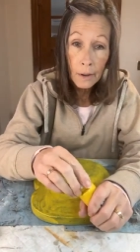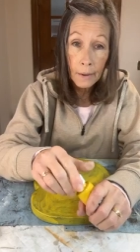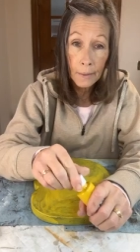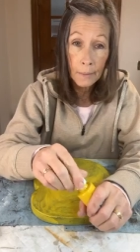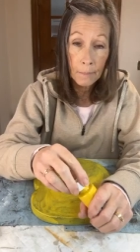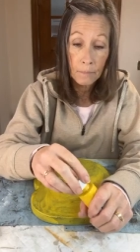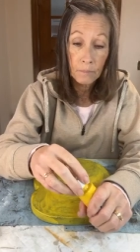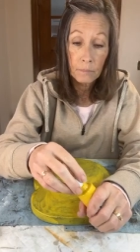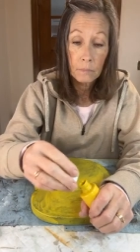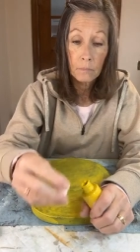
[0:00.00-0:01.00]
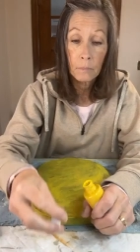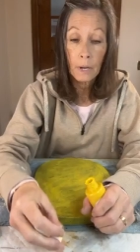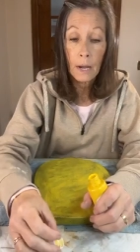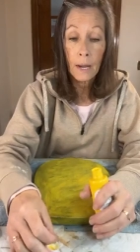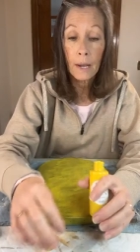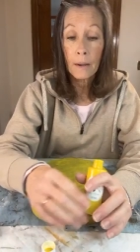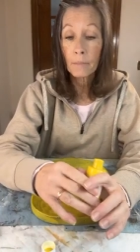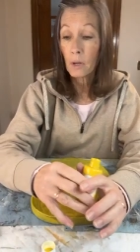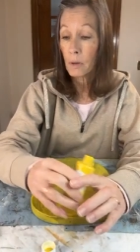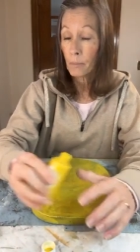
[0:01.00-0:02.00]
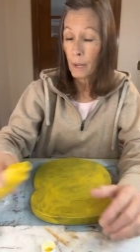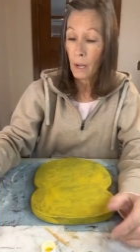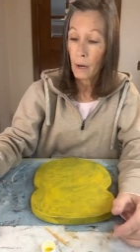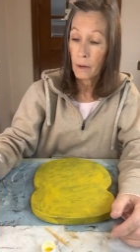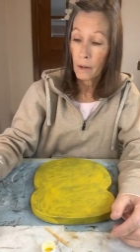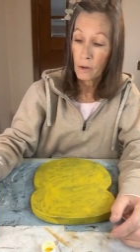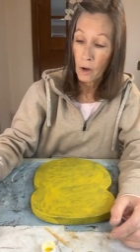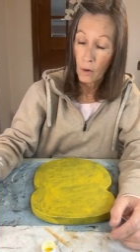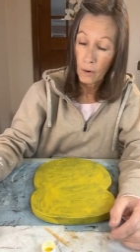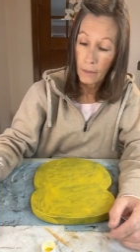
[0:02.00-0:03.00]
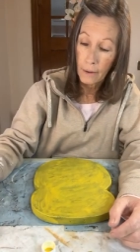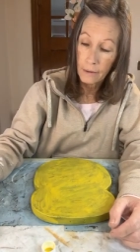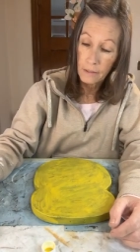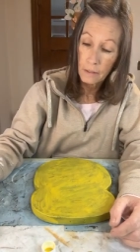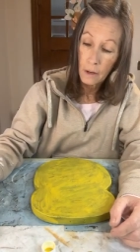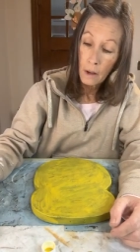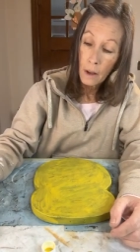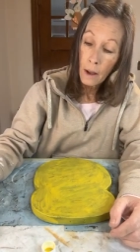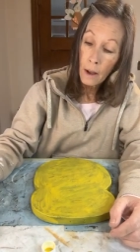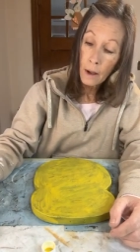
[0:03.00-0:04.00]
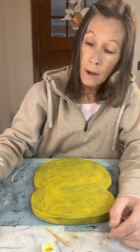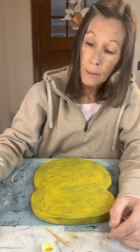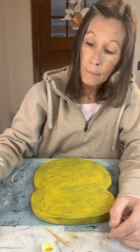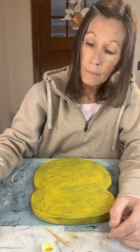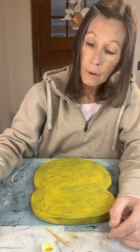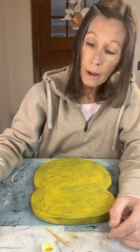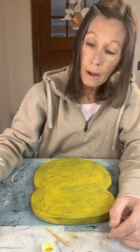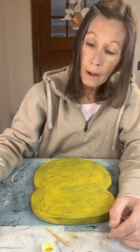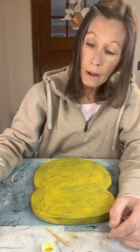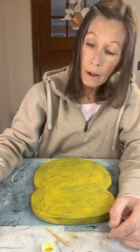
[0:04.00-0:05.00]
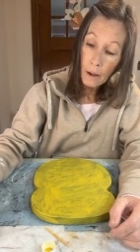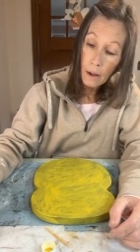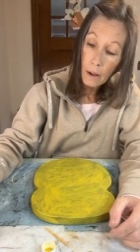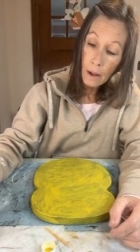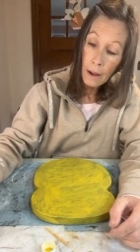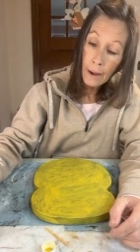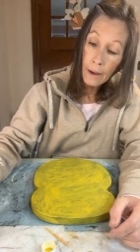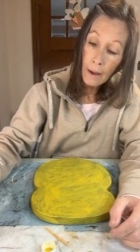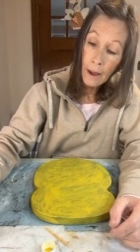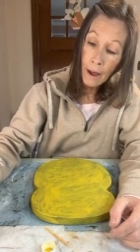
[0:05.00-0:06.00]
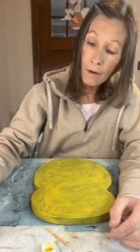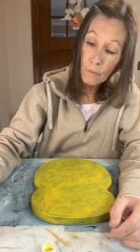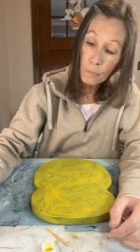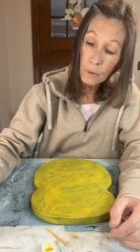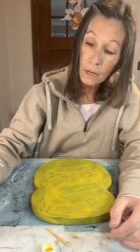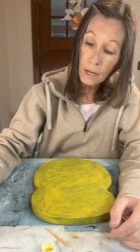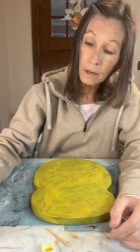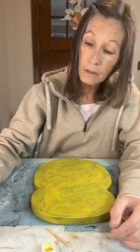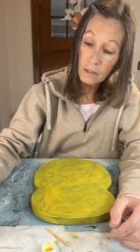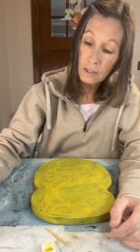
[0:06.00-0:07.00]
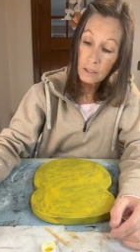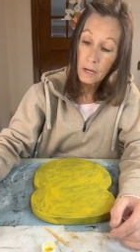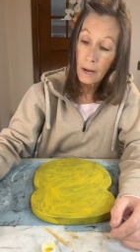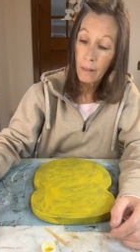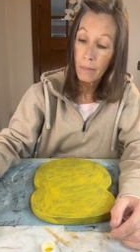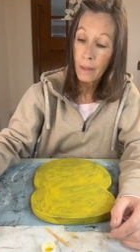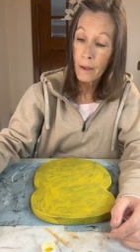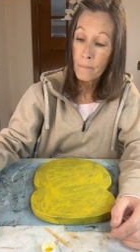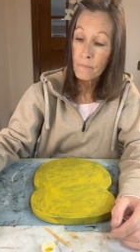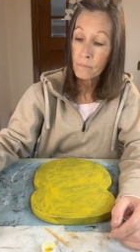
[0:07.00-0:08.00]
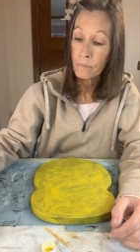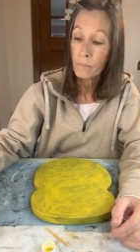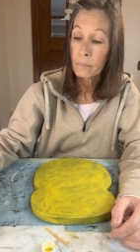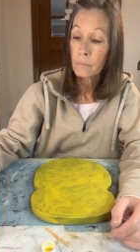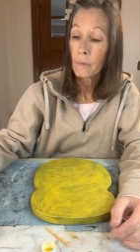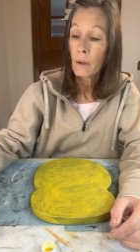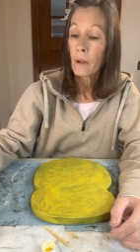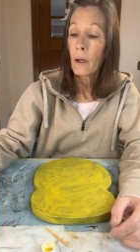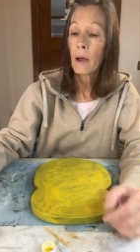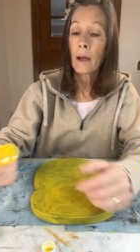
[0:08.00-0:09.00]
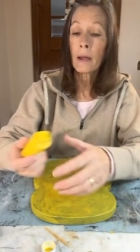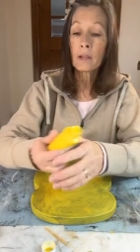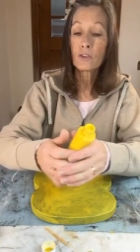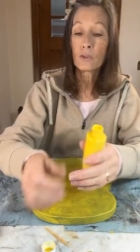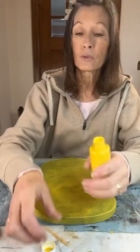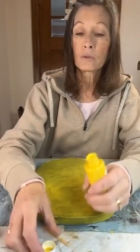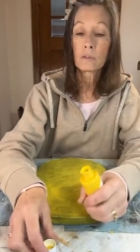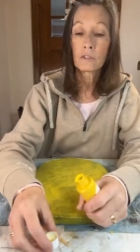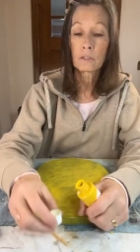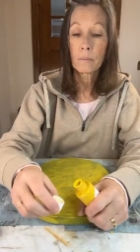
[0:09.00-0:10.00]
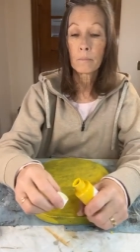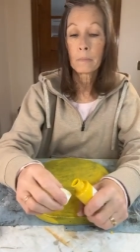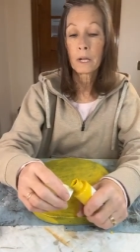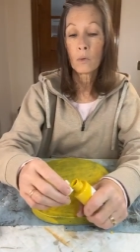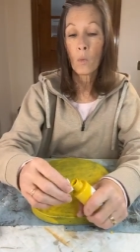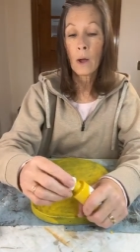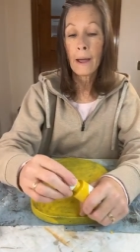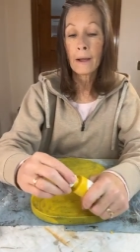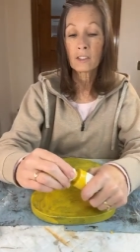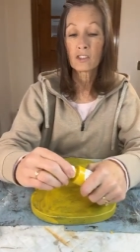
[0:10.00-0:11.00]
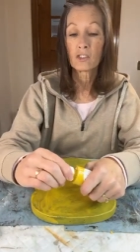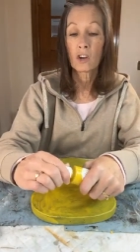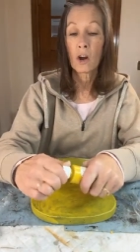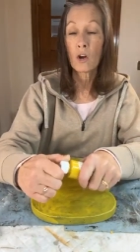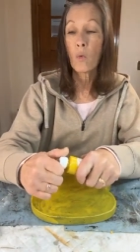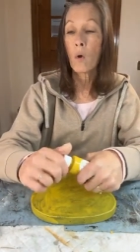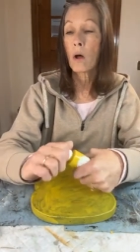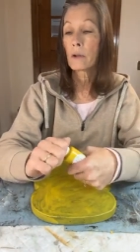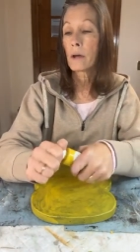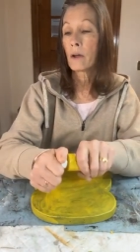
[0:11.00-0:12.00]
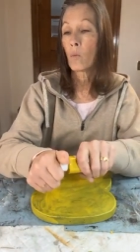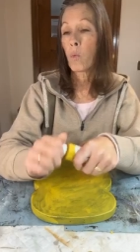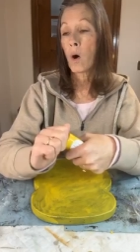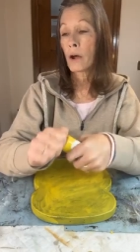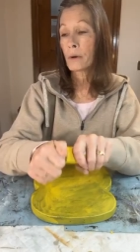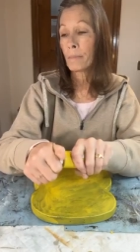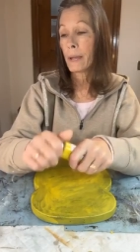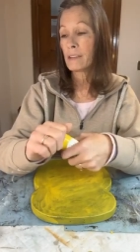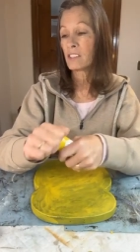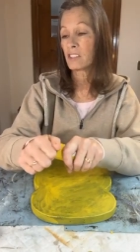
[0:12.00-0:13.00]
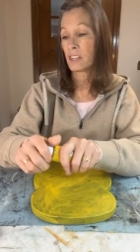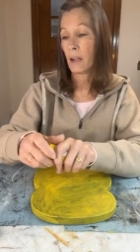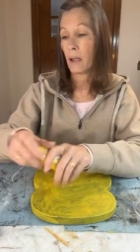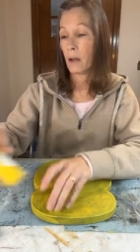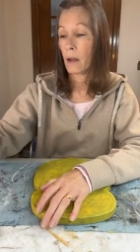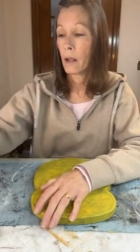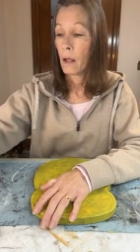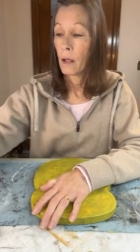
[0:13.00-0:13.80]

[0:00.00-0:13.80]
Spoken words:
But I am going to paint another coat of this. I have pre-stained them. I use Minwax Dark Walnut water-based stain